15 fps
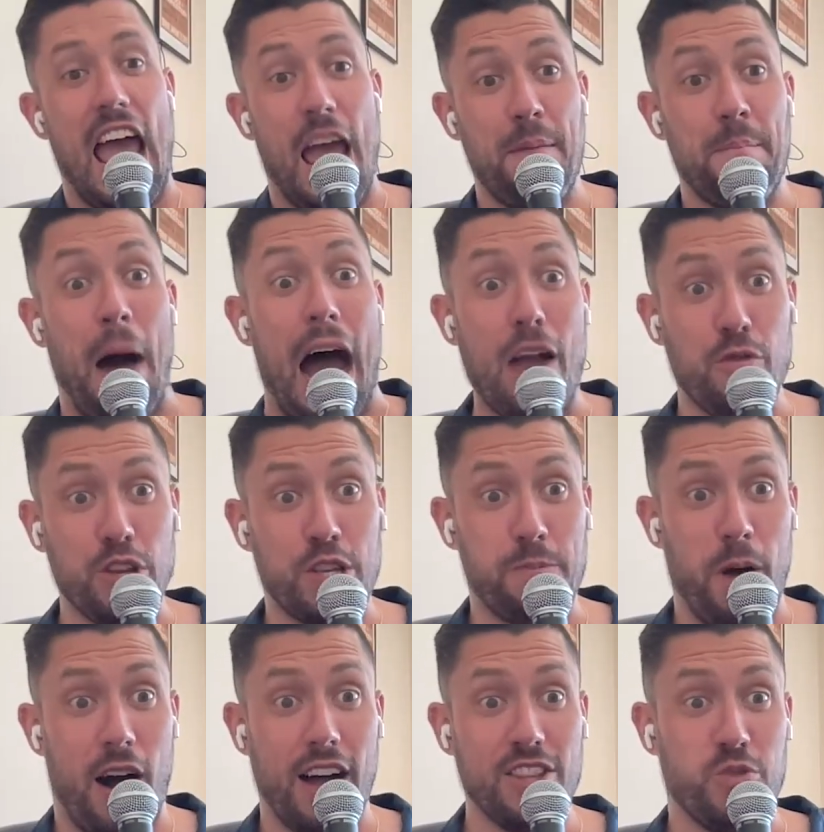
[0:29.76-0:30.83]
And my
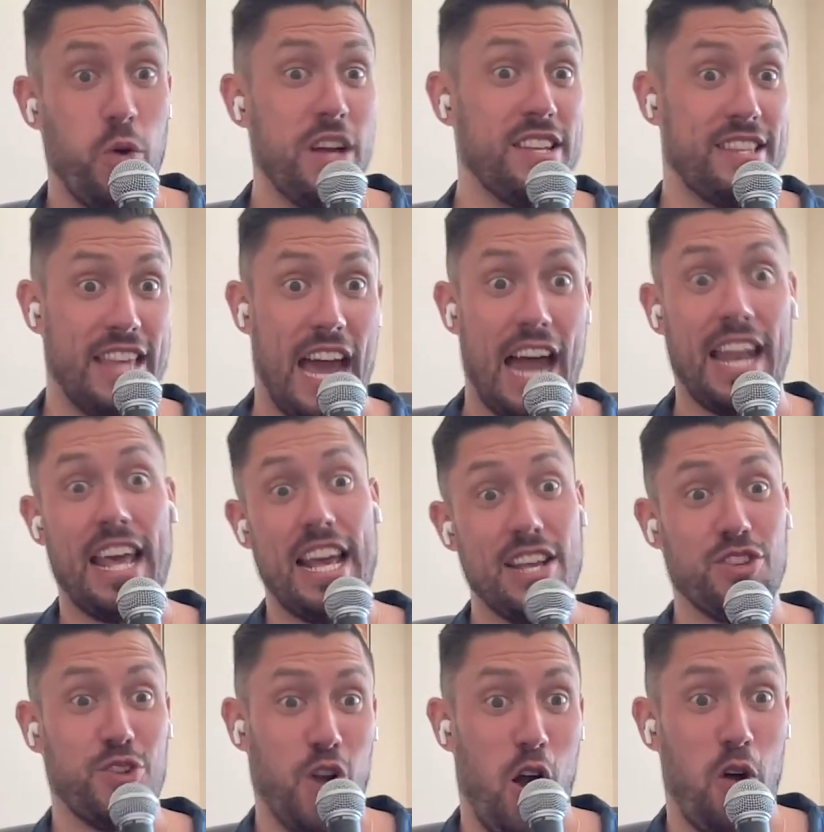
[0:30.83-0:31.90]
response was that
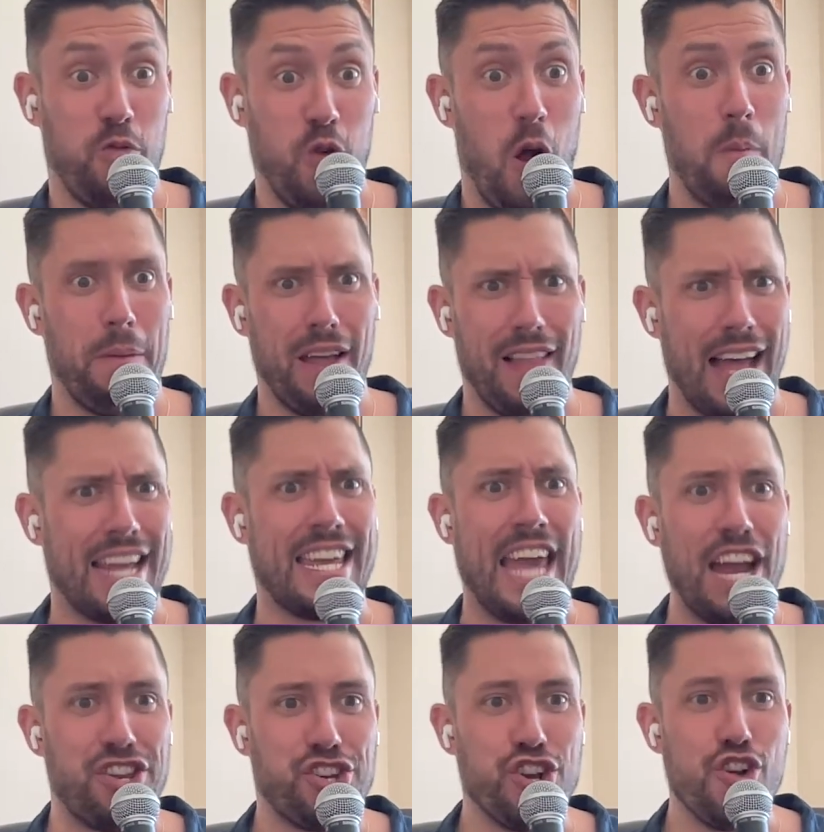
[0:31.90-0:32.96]
his girlfriend be like,
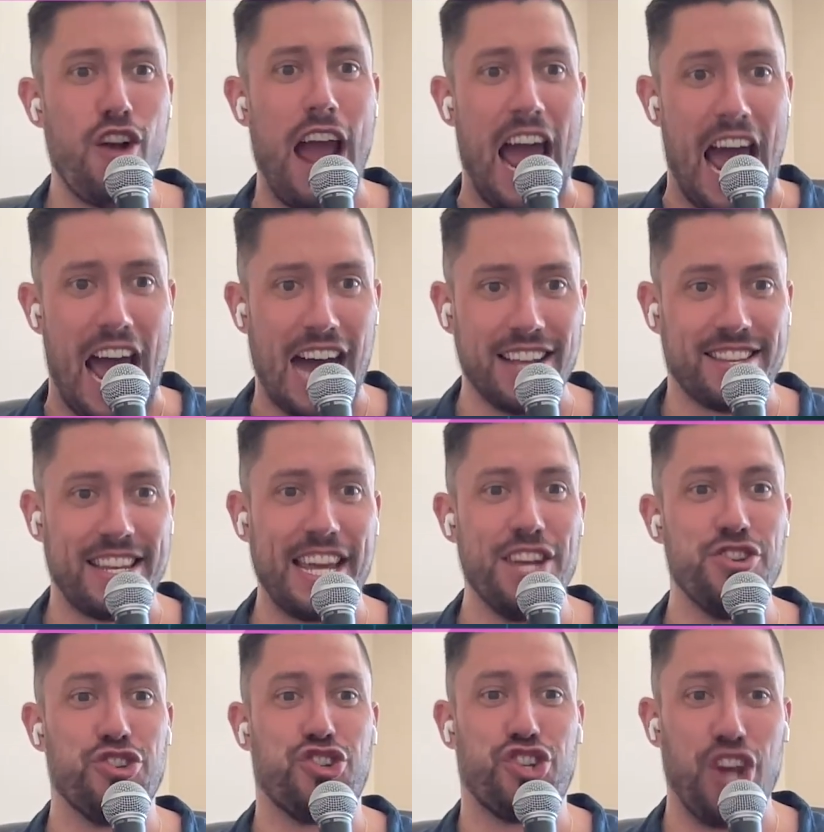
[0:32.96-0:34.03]
"Get your ass
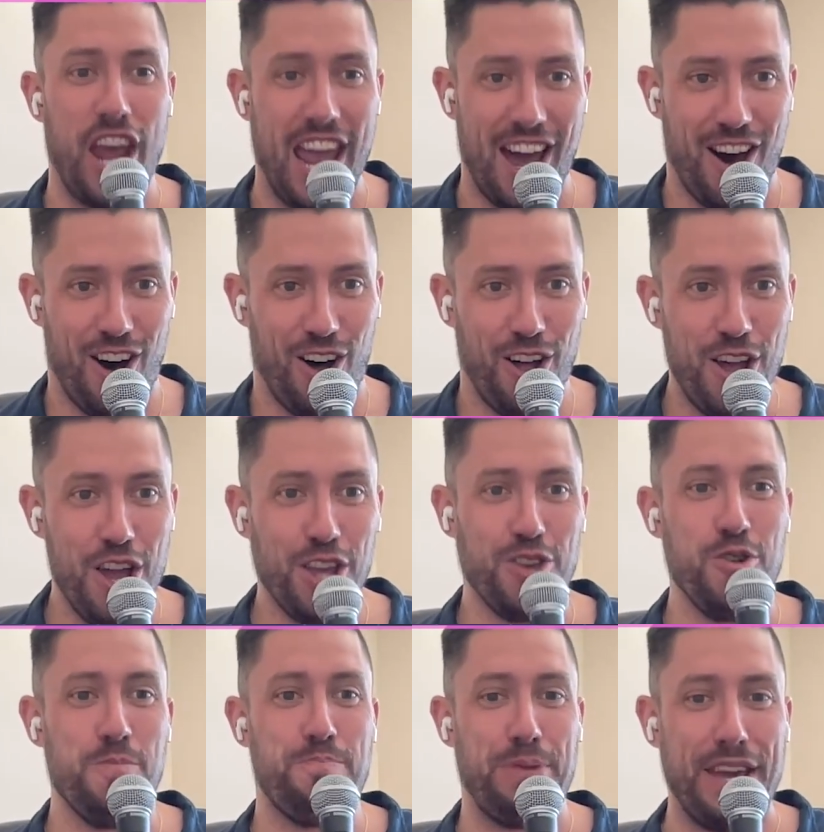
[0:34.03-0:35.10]
in jail,
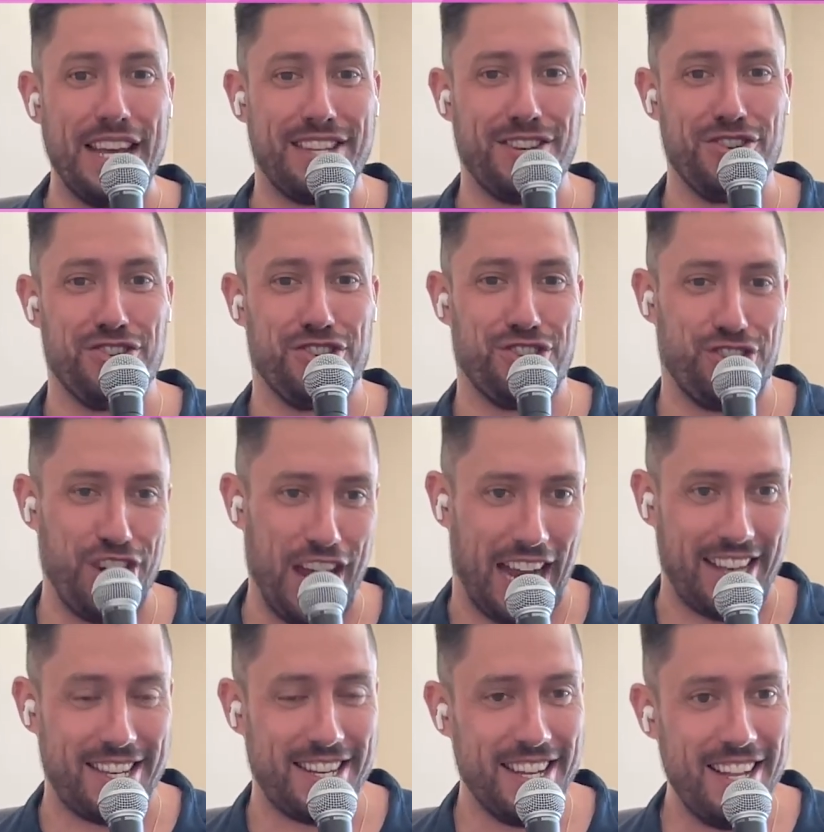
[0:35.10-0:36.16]
you piece of
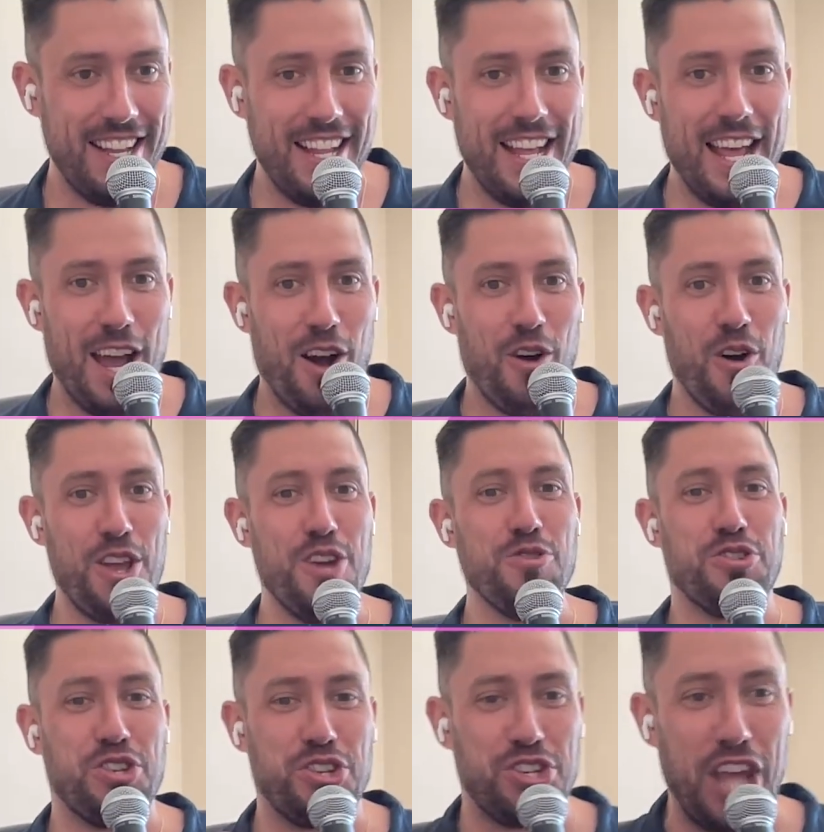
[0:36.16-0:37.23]
shit. You
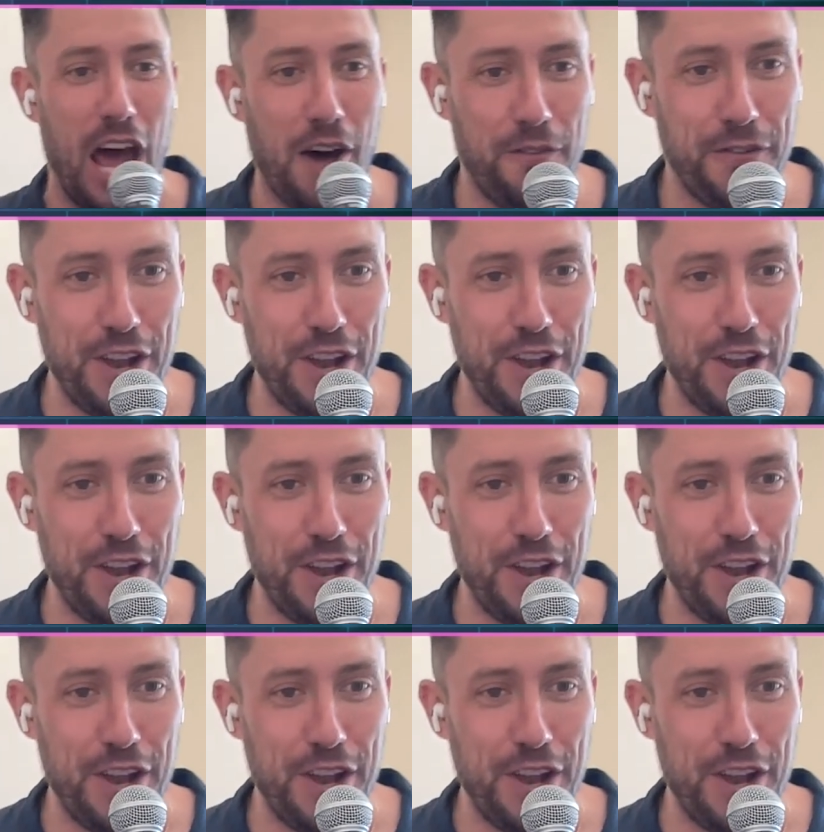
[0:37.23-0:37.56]
selfish. You